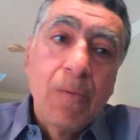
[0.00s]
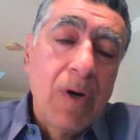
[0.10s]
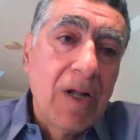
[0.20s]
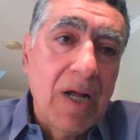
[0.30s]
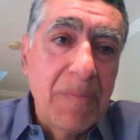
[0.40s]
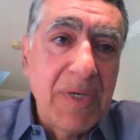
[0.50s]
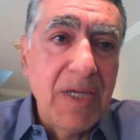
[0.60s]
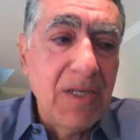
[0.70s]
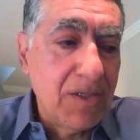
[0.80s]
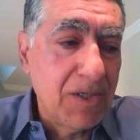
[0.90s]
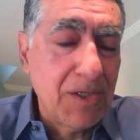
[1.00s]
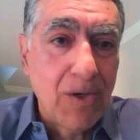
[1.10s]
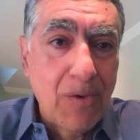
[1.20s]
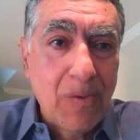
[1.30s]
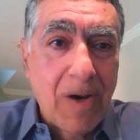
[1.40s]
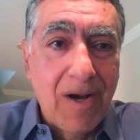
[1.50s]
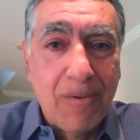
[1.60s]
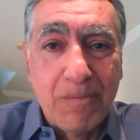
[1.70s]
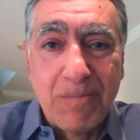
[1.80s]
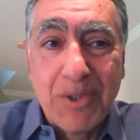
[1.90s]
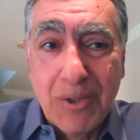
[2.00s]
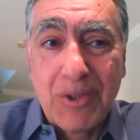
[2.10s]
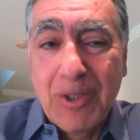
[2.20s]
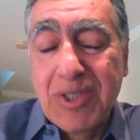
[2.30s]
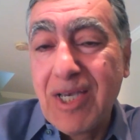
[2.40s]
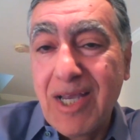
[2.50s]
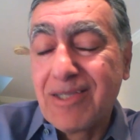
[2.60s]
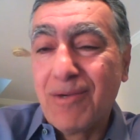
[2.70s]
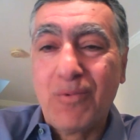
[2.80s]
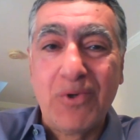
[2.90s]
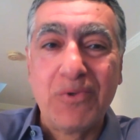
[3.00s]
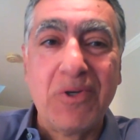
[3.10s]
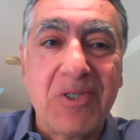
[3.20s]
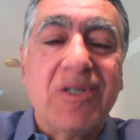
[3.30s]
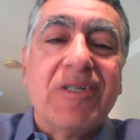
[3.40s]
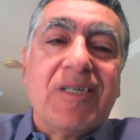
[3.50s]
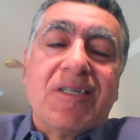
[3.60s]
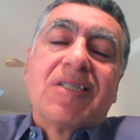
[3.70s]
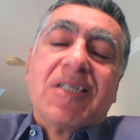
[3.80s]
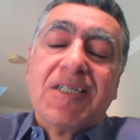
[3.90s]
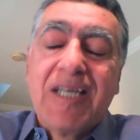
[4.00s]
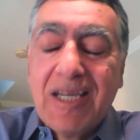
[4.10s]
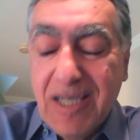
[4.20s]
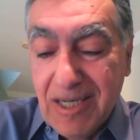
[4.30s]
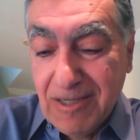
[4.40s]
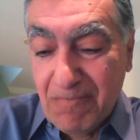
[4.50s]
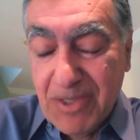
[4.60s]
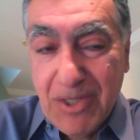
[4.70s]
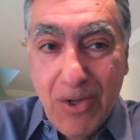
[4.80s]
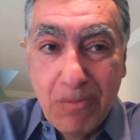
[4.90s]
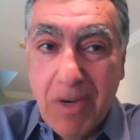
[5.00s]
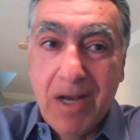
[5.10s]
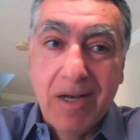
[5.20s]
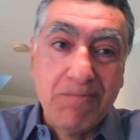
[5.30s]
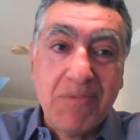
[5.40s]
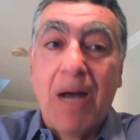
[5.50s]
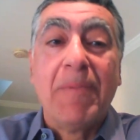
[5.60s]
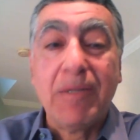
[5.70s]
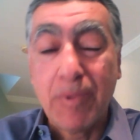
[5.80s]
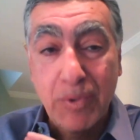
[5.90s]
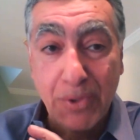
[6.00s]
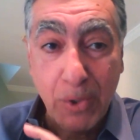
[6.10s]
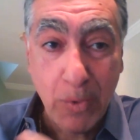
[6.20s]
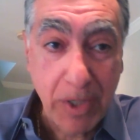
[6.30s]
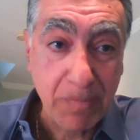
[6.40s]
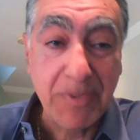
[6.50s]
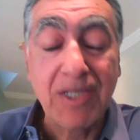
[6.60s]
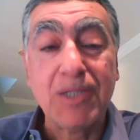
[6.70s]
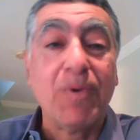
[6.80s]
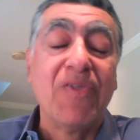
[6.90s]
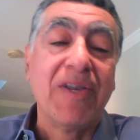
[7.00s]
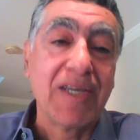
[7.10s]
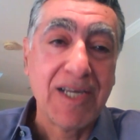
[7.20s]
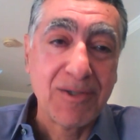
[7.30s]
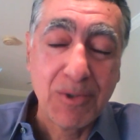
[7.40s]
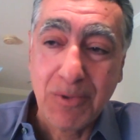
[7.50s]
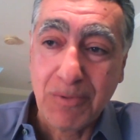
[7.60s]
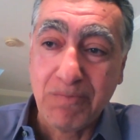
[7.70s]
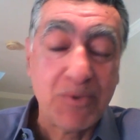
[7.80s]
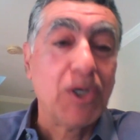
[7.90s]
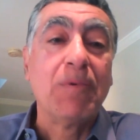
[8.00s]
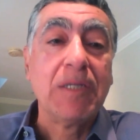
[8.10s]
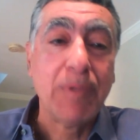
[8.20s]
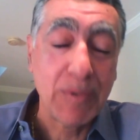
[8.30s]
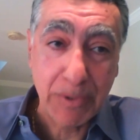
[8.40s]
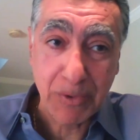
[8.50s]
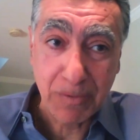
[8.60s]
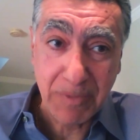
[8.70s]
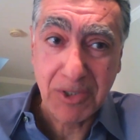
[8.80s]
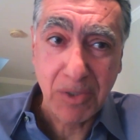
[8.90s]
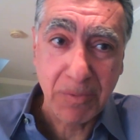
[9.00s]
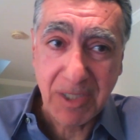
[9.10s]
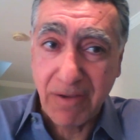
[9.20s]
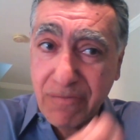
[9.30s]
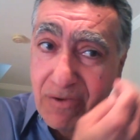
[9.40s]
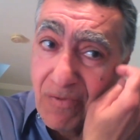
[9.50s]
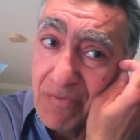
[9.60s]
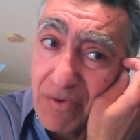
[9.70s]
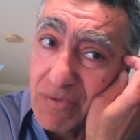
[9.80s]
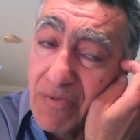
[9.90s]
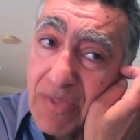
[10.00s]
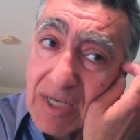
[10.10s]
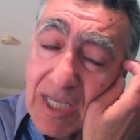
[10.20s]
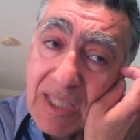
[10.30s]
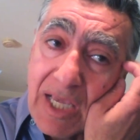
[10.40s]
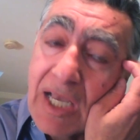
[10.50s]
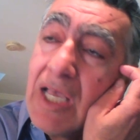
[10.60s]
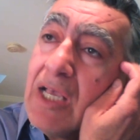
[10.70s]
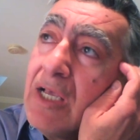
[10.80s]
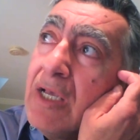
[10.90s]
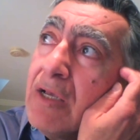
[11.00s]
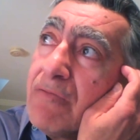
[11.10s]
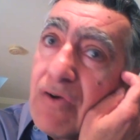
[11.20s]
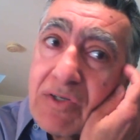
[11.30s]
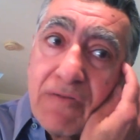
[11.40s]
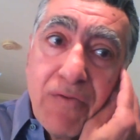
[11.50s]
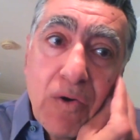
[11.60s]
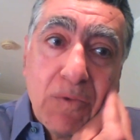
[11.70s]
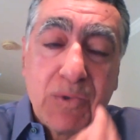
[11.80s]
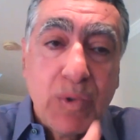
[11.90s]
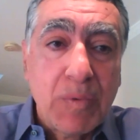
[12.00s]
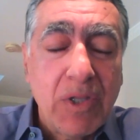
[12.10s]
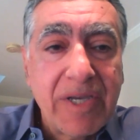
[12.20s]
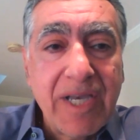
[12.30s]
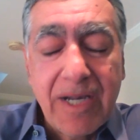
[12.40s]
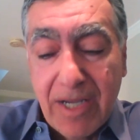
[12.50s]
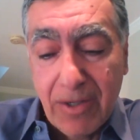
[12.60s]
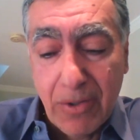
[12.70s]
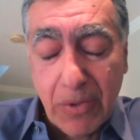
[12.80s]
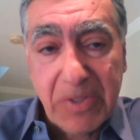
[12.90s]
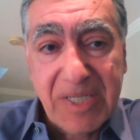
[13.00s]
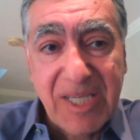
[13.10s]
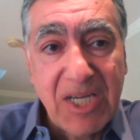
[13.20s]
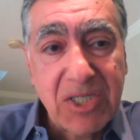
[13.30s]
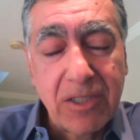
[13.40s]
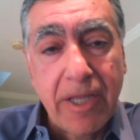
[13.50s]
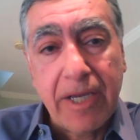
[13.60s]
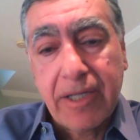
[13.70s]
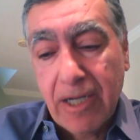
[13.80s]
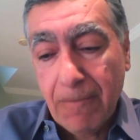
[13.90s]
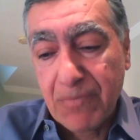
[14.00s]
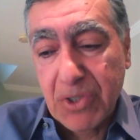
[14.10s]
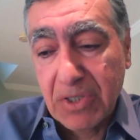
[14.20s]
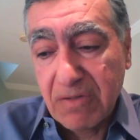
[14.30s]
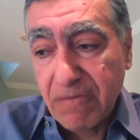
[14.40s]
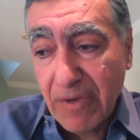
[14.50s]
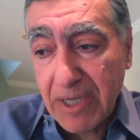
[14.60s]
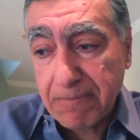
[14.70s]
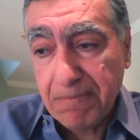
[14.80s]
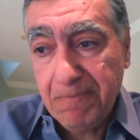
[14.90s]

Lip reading: Well, I mean, you said the word resilience, and not many people know what it means. But then again, to so many people, it could mean so many different things. I think first and foremost, when we look at an organization like TURKONFED,